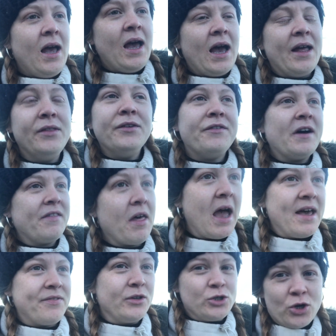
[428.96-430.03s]
and the fact that I
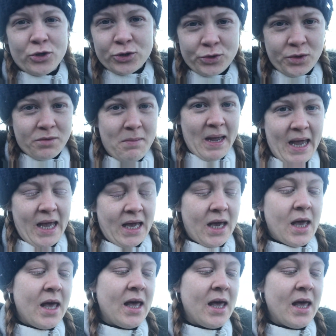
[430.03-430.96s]
had the dogs with me